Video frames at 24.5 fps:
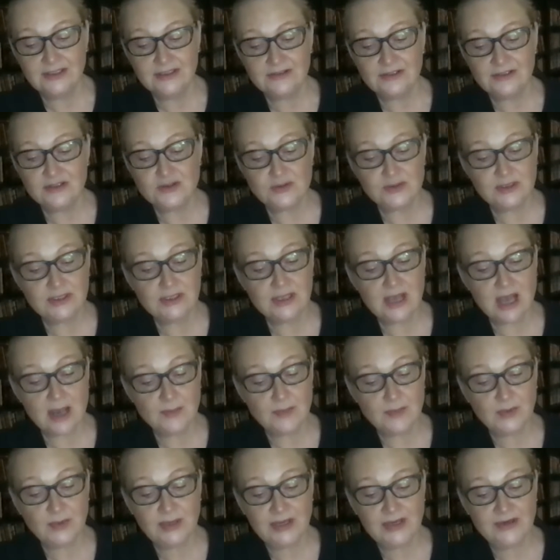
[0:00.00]
The drill
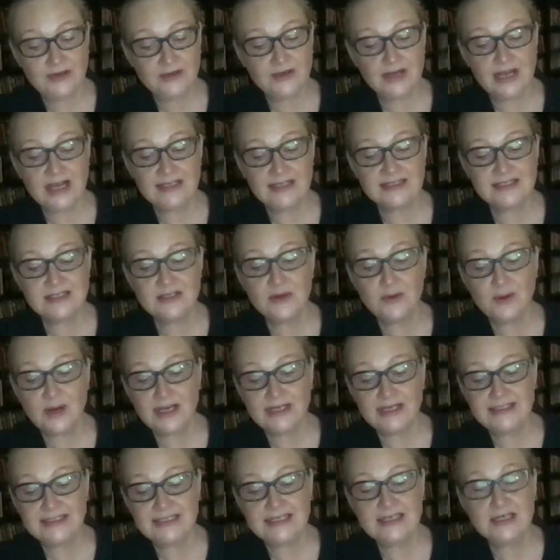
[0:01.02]
operator has no
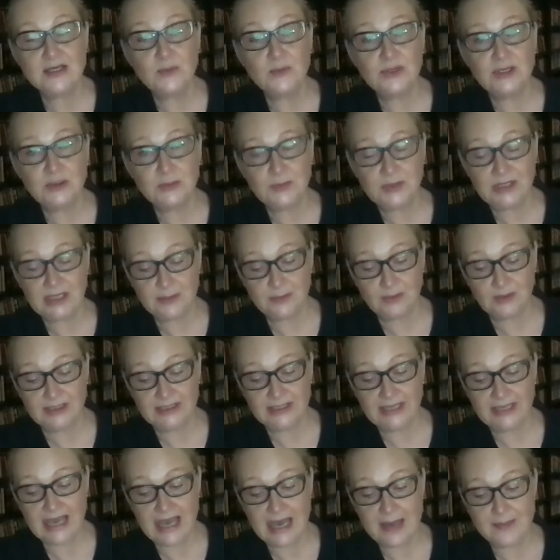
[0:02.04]
idea when he'll be able to
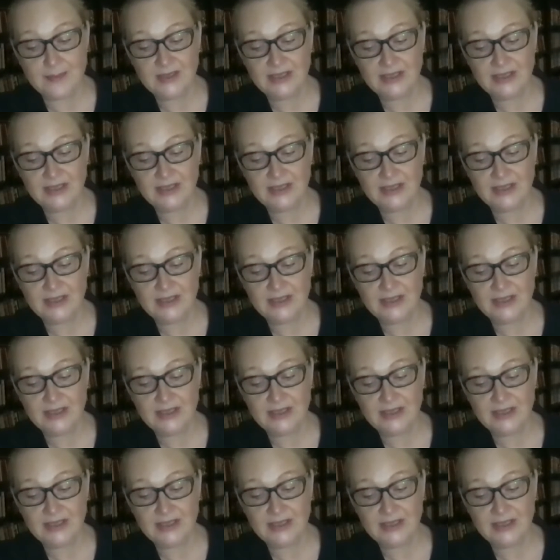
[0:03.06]
cap